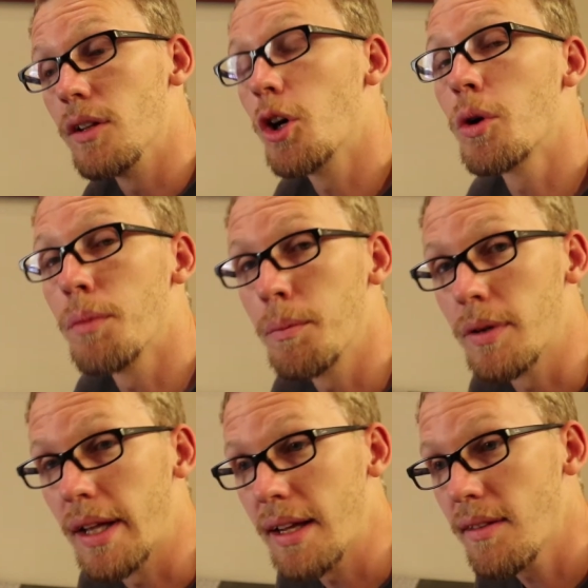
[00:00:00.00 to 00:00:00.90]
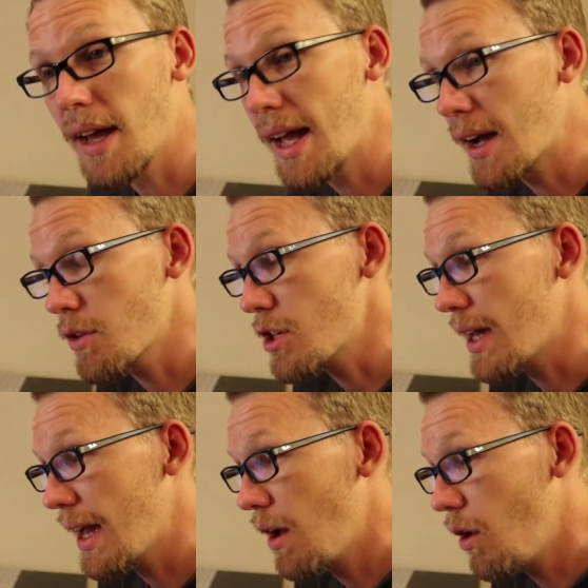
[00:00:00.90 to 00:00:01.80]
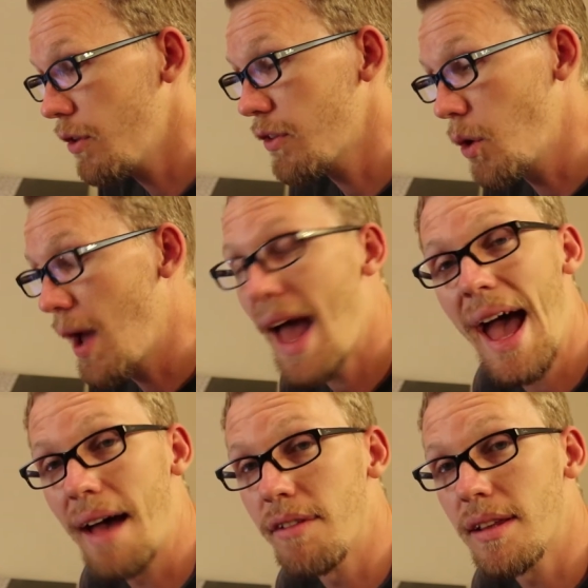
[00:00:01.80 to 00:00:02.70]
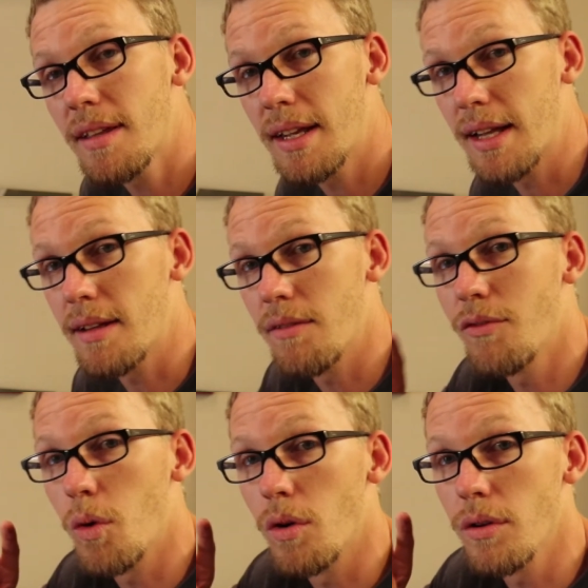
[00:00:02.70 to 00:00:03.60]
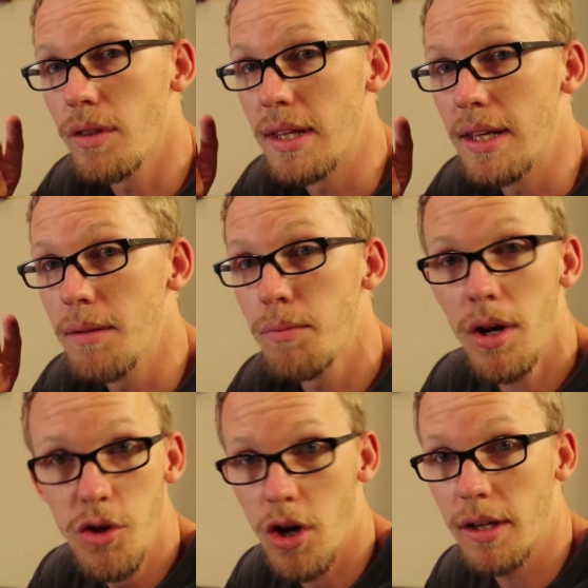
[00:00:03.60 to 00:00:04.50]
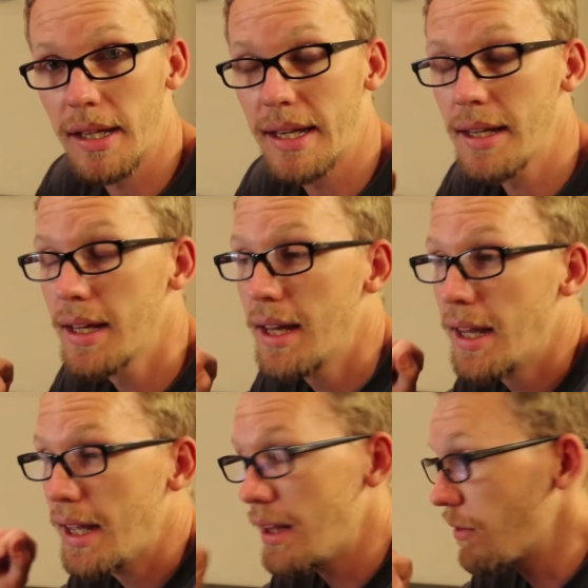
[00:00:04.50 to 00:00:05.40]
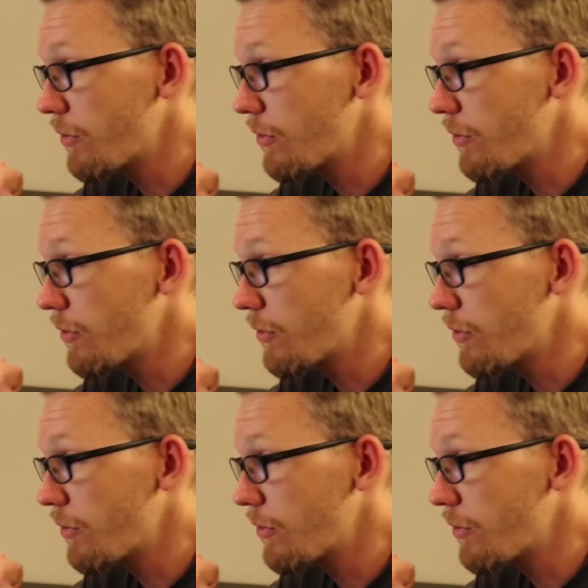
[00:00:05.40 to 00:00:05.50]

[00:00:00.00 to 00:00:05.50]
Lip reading: lower bumper lights. I actually also have it connected for the brush guard light in the